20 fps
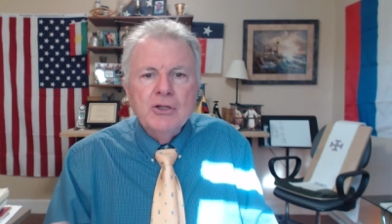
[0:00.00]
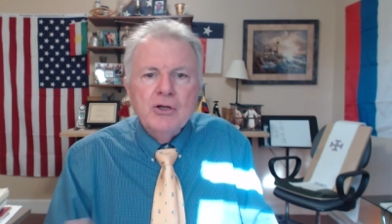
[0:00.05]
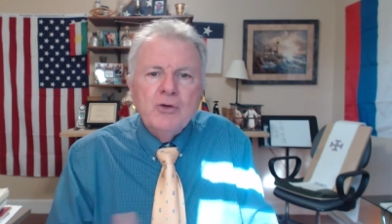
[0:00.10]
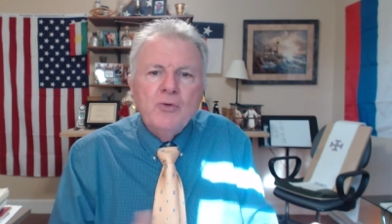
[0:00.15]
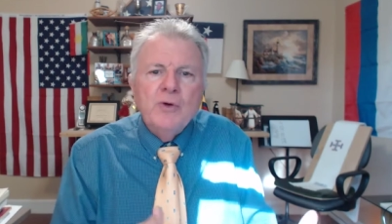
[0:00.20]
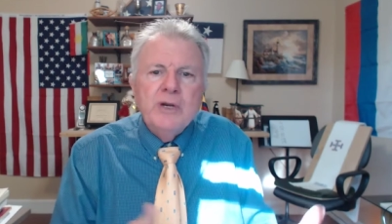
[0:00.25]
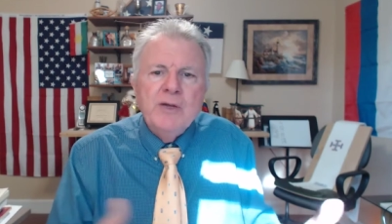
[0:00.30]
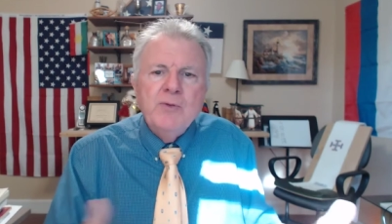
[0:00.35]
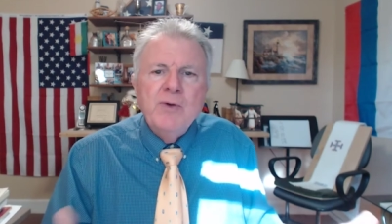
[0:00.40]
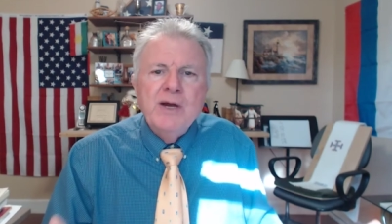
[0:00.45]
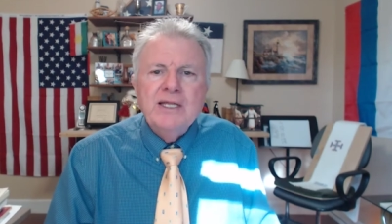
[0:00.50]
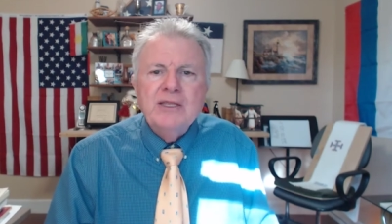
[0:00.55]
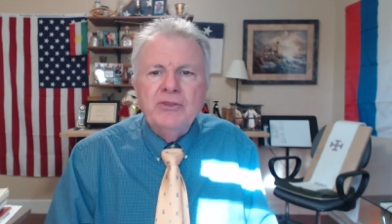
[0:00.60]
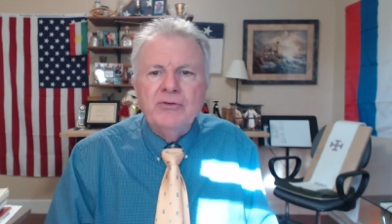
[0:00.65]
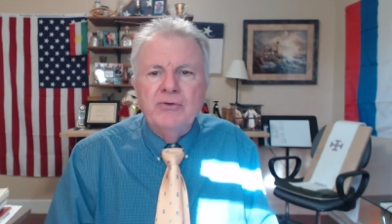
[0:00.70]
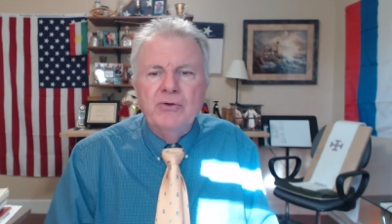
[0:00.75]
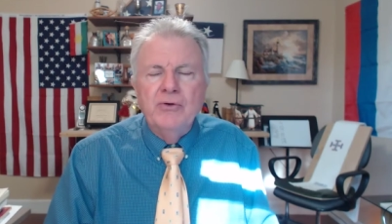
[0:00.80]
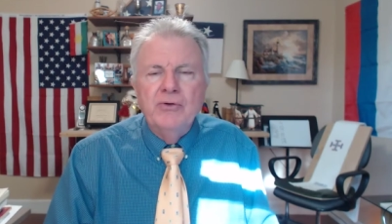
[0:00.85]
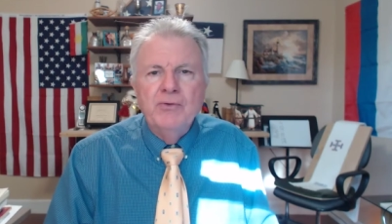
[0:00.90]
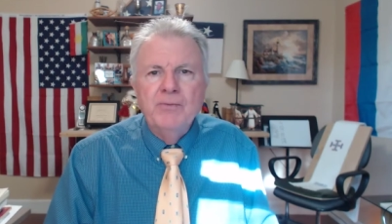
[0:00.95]
Look what he went
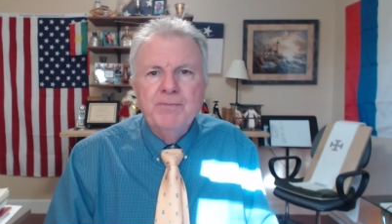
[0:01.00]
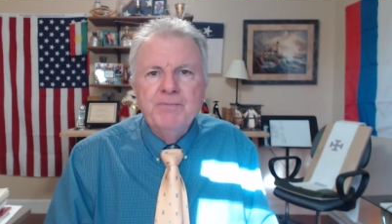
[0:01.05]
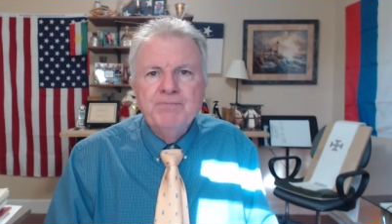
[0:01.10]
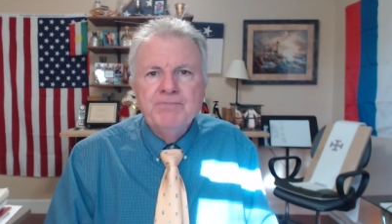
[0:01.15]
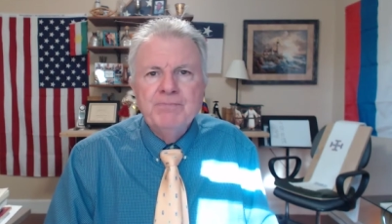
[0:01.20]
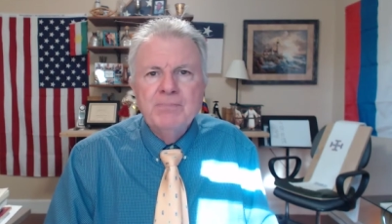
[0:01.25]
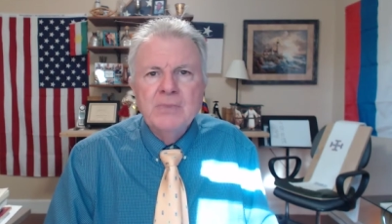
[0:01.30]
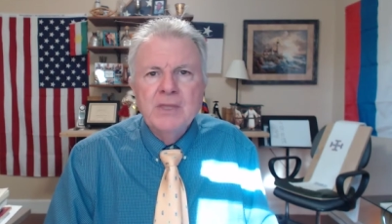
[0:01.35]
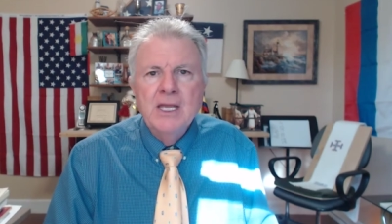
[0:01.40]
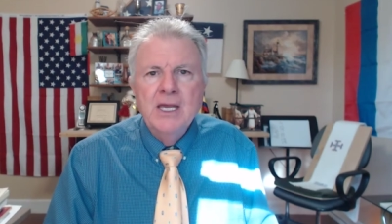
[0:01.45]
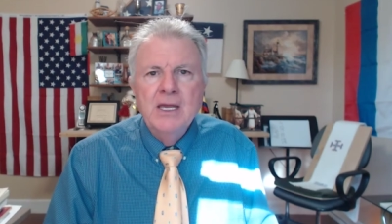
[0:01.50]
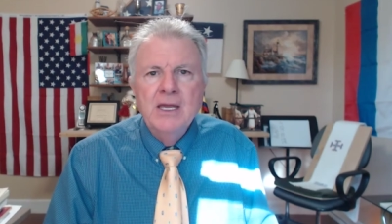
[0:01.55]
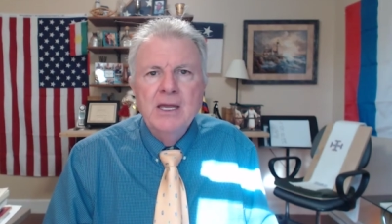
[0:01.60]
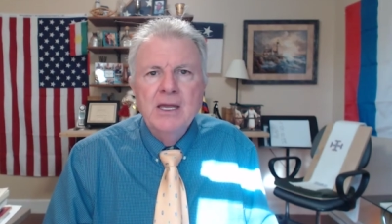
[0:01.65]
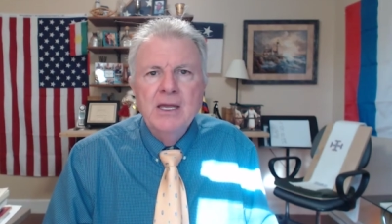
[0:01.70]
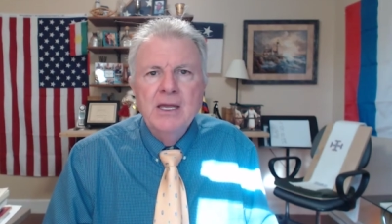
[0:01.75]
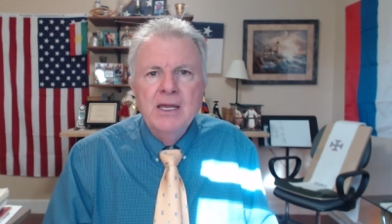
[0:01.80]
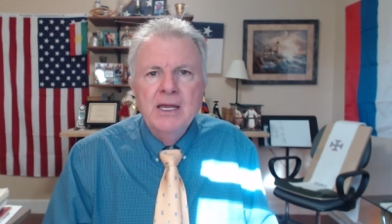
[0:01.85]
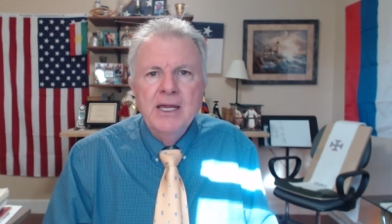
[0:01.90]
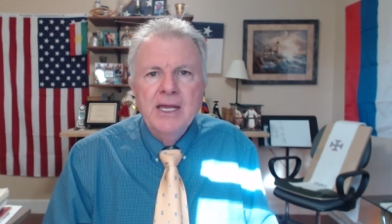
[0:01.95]
through.
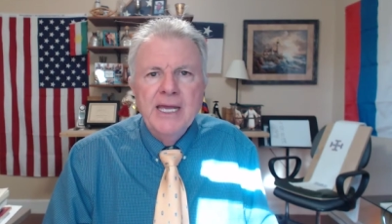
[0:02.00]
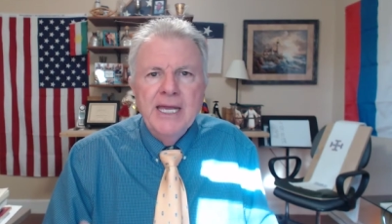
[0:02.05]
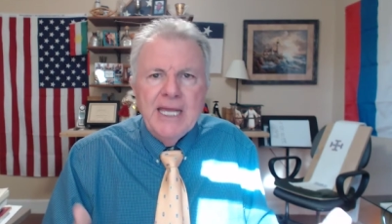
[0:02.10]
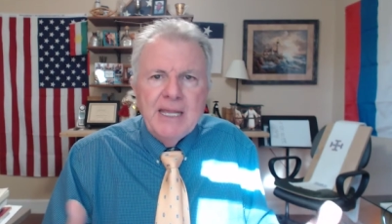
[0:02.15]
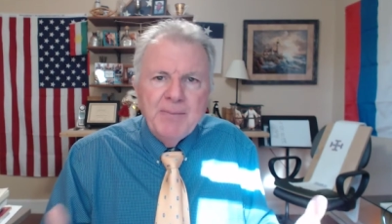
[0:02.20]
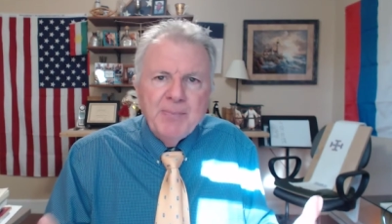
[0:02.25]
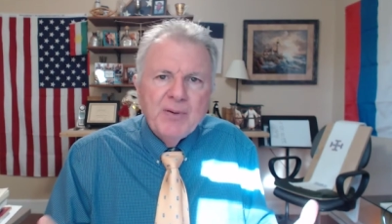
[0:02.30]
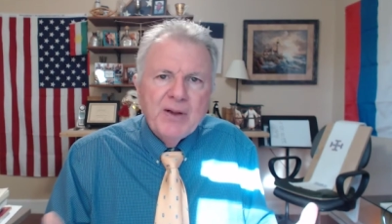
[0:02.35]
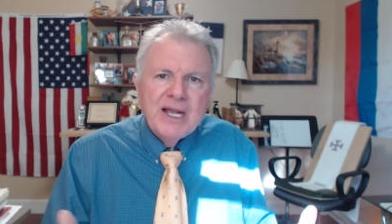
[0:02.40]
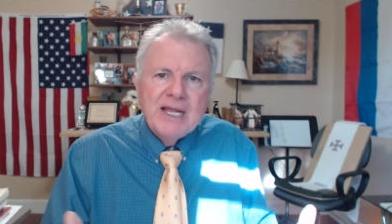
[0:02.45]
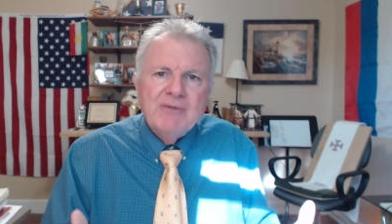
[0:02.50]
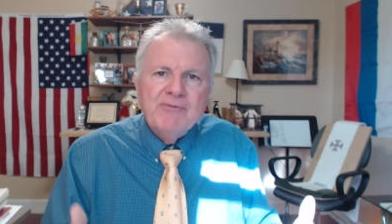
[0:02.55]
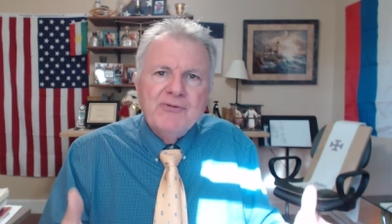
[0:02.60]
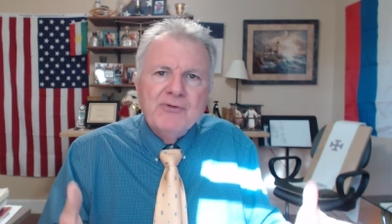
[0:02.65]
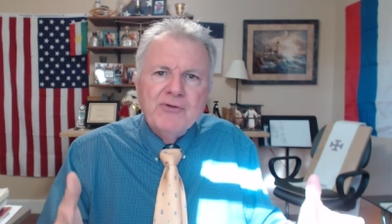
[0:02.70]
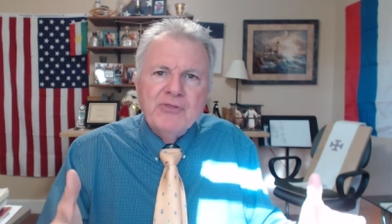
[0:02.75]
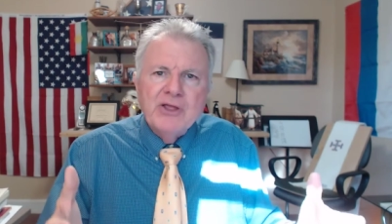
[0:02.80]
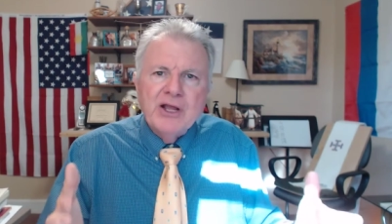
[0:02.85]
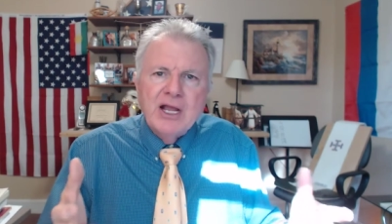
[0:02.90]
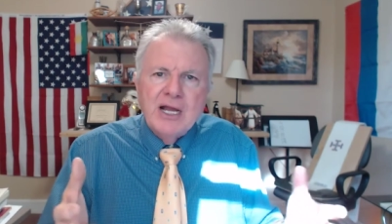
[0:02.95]
He prayed
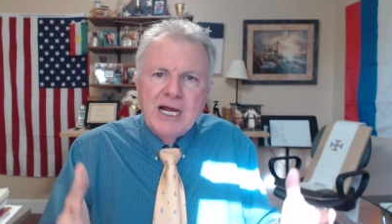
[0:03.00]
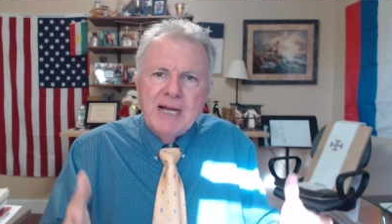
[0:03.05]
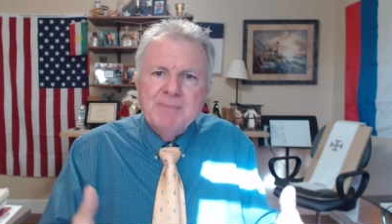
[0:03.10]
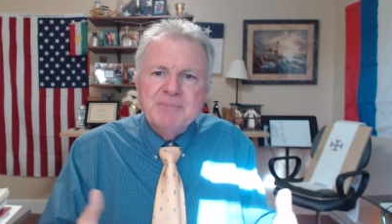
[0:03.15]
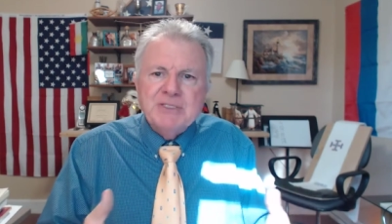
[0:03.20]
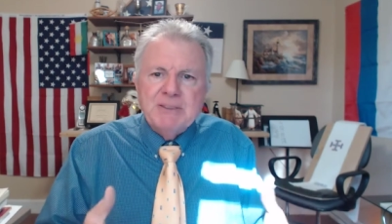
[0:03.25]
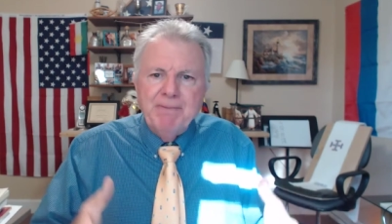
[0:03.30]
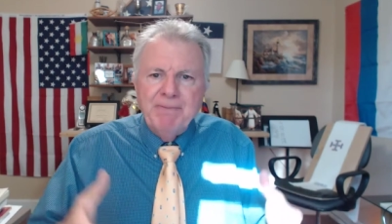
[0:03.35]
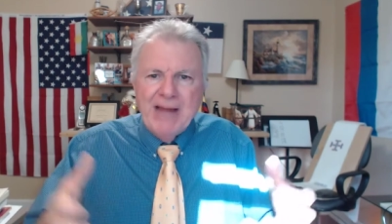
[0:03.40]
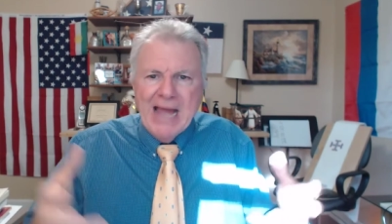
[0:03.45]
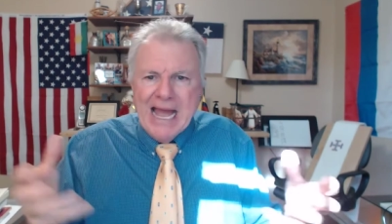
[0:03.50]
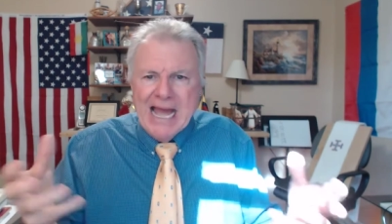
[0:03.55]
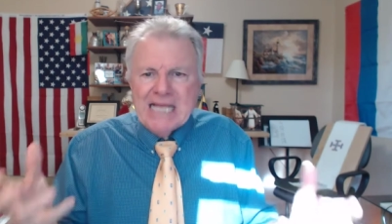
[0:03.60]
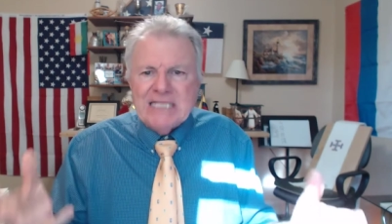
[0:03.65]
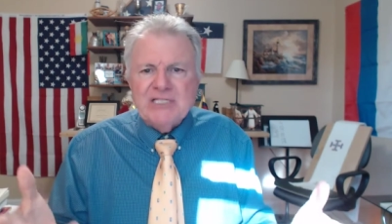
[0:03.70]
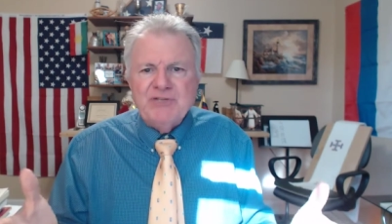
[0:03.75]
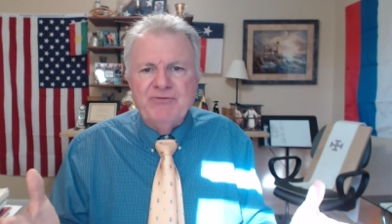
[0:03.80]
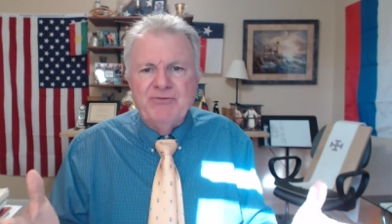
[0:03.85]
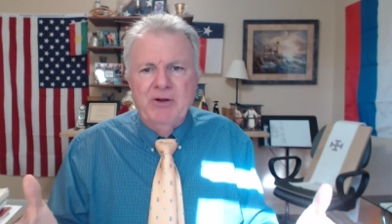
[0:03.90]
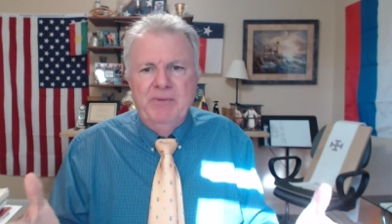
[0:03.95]
for the cup to
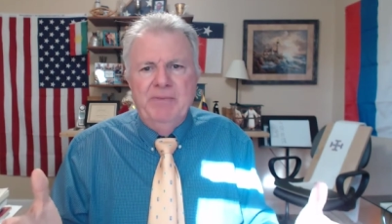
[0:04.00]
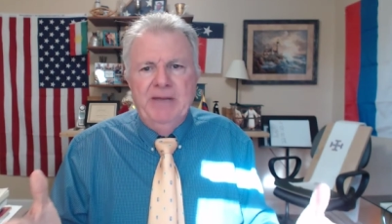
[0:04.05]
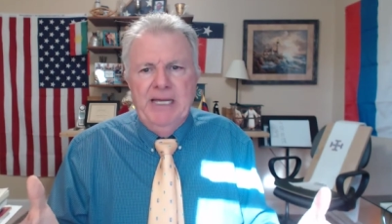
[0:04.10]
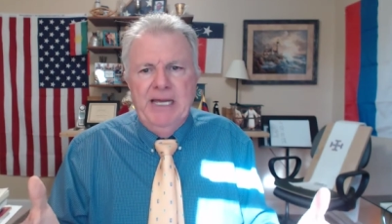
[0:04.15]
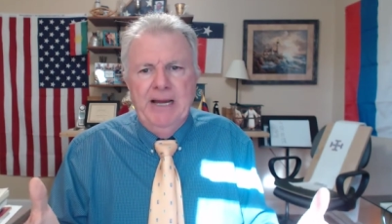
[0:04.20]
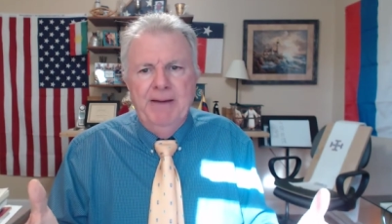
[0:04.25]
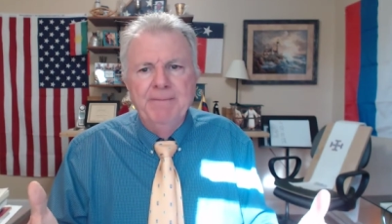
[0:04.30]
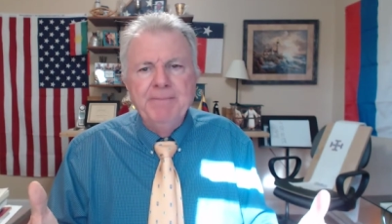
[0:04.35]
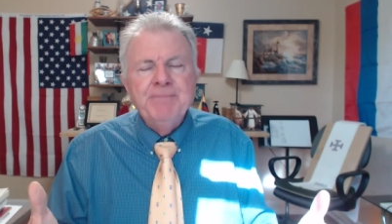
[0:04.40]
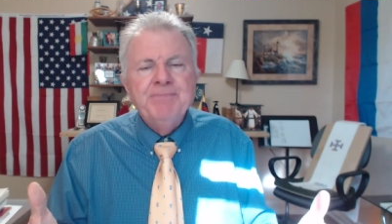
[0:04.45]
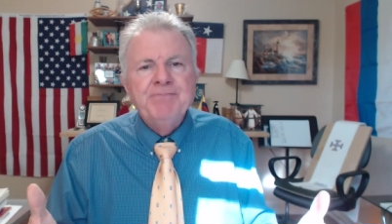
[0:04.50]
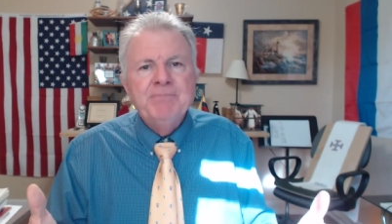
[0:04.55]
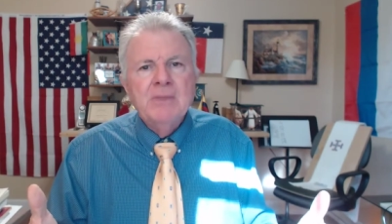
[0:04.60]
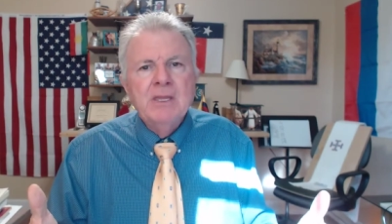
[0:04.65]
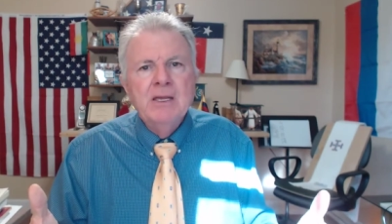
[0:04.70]
pass from him,